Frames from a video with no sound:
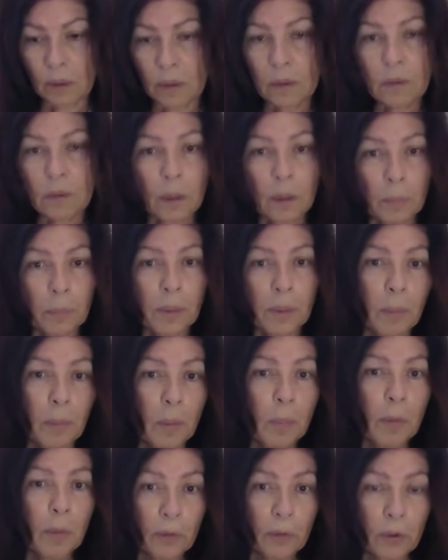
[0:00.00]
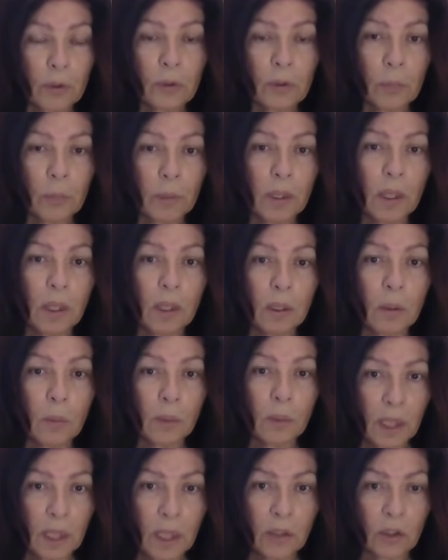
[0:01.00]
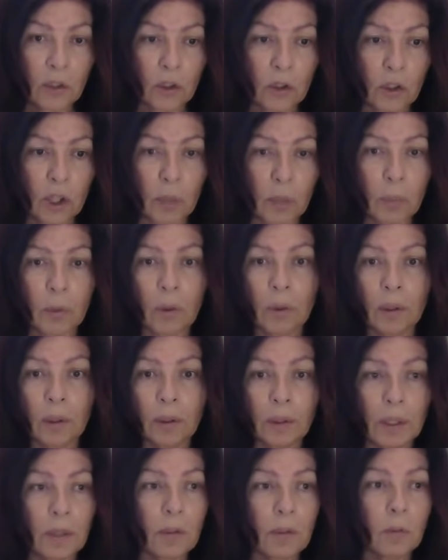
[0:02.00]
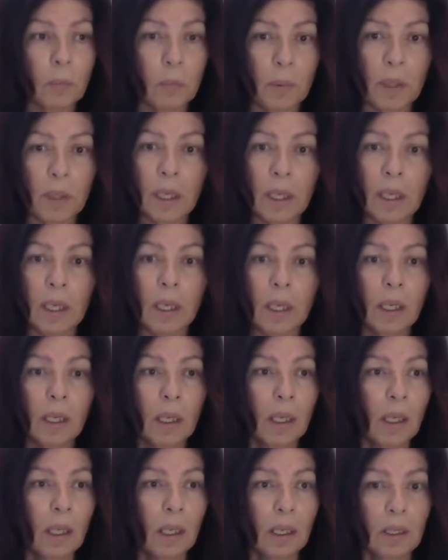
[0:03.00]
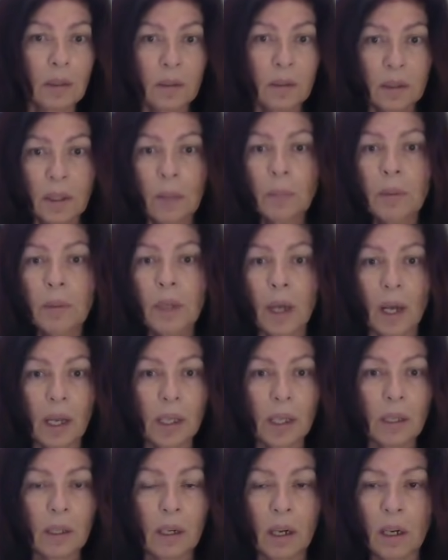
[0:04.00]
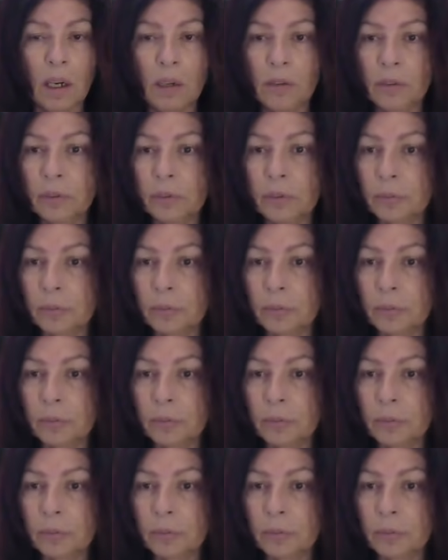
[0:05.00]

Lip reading: Some people prefer to be in a relationship or at least be in some kind of